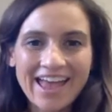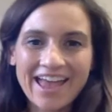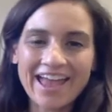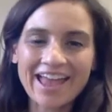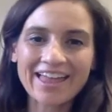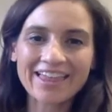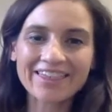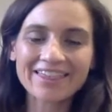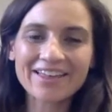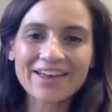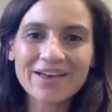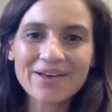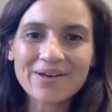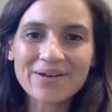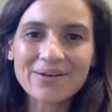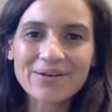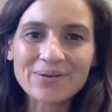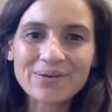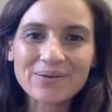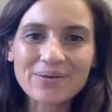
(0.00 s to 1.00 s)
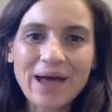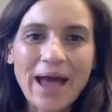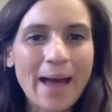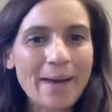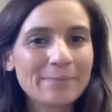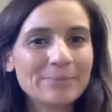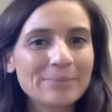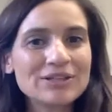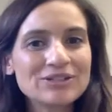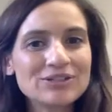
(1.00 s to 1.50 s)
Hello,
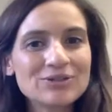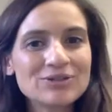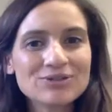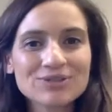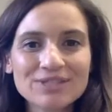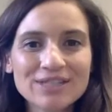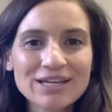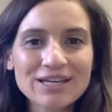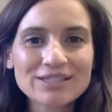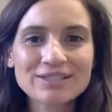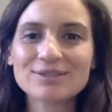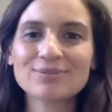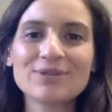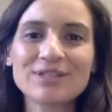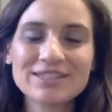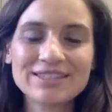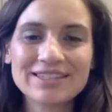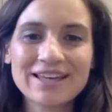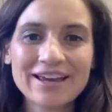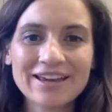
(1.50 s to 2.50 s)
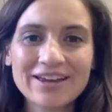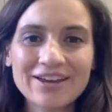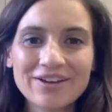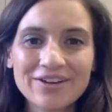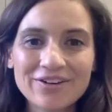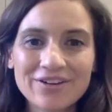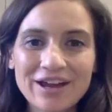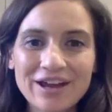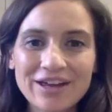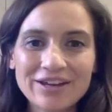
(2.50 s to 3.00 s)
happy Tuesday, sweet second
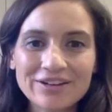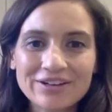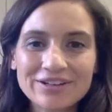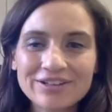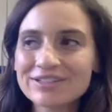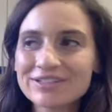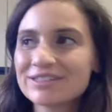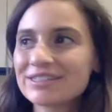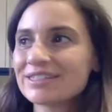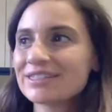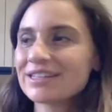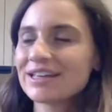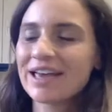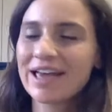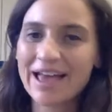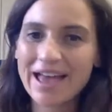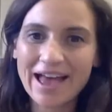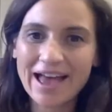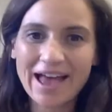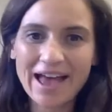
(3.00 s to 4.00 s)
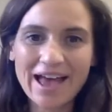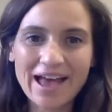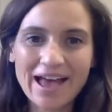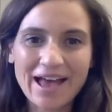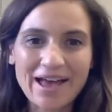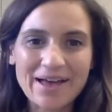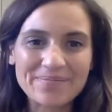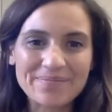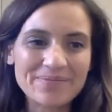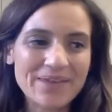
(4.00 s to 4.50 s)
graders.
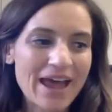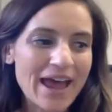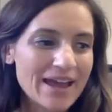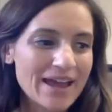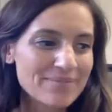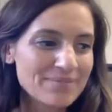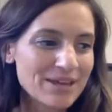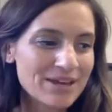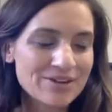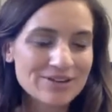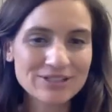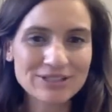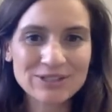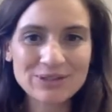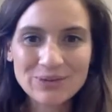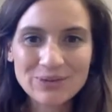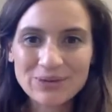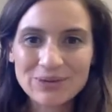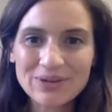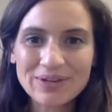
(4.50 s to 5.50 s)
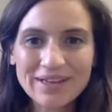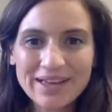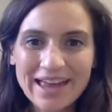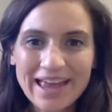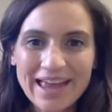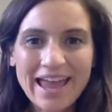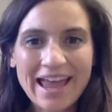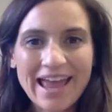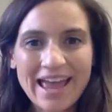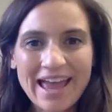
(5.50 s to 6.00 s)
I'm here at school
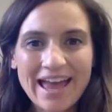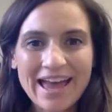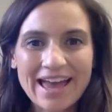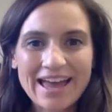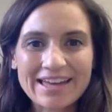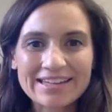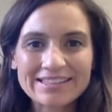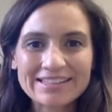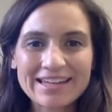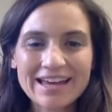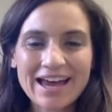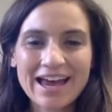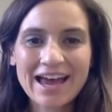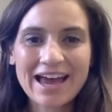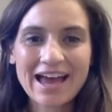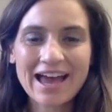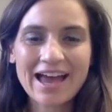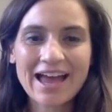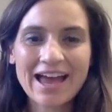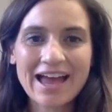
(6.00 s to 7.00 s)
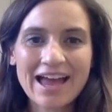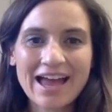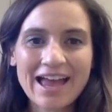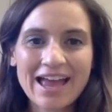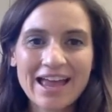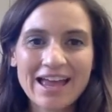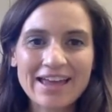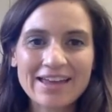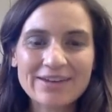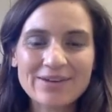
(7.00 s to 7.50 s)
and
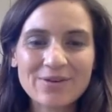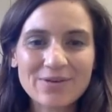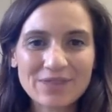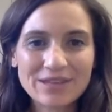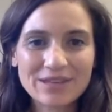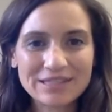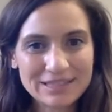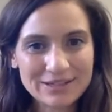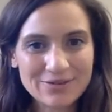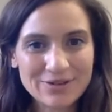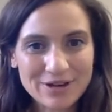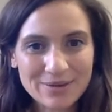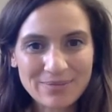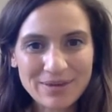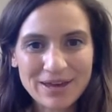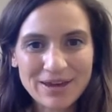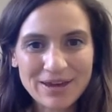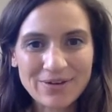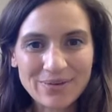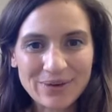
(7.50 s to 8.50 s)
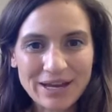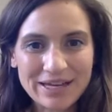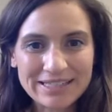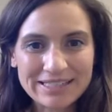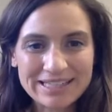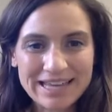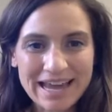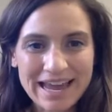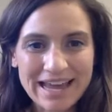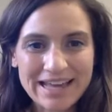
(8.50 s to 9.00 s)
I know that it's going to be a
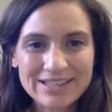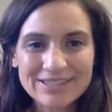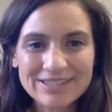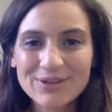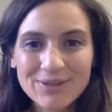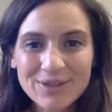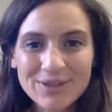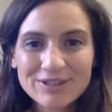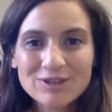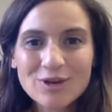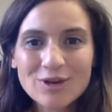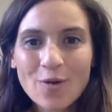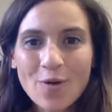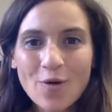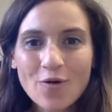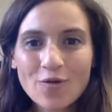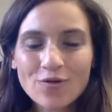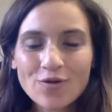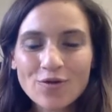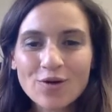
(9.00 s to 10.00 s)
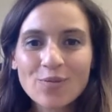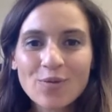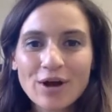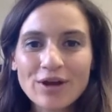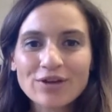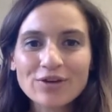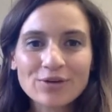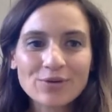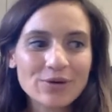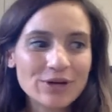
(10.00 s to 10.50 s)
great day. So let's go over
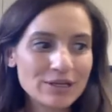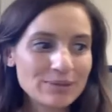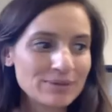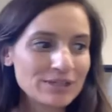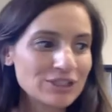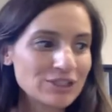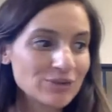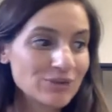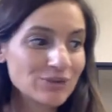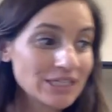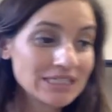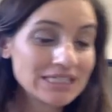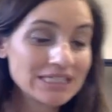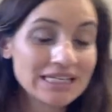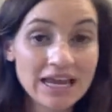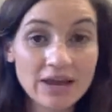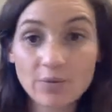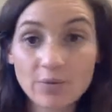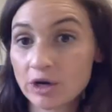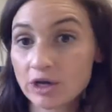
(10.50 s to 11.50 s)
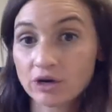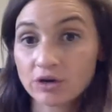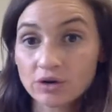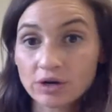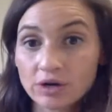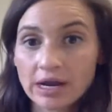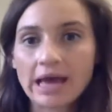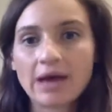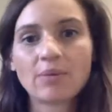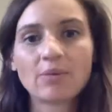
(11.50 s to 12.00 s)
what you're going to be doing today when you're
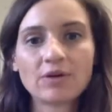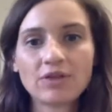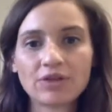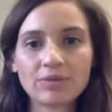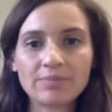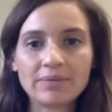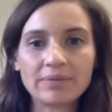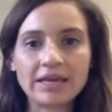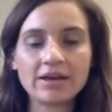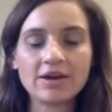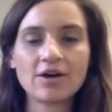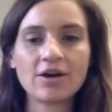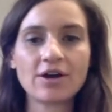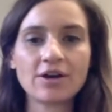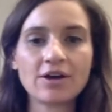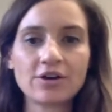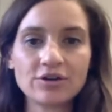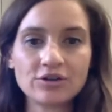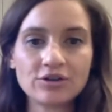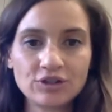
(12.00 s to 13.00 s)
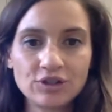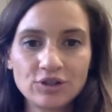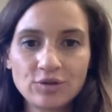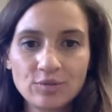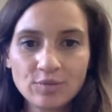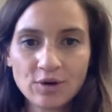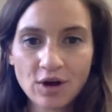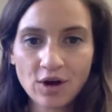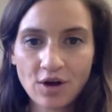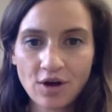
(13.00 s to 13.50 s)
not with me on our
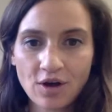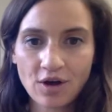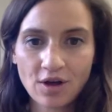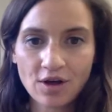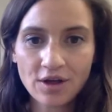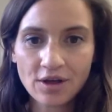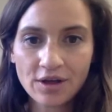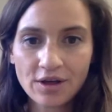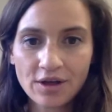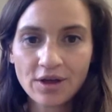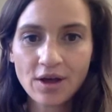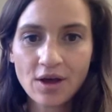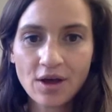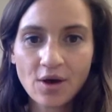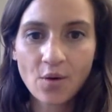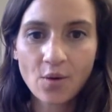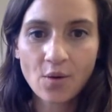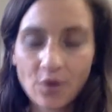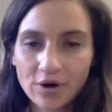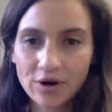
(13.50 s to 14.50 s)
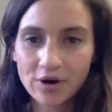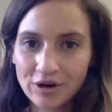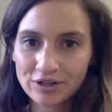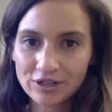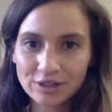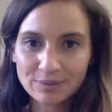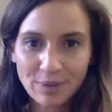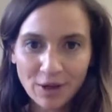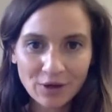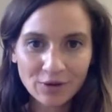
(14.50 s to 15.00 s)
Zoom call or in our
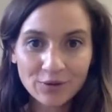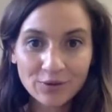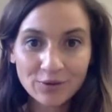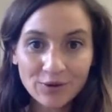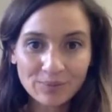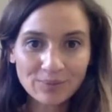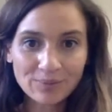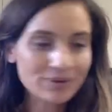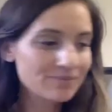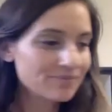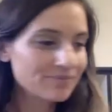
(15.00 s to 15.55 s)
small group.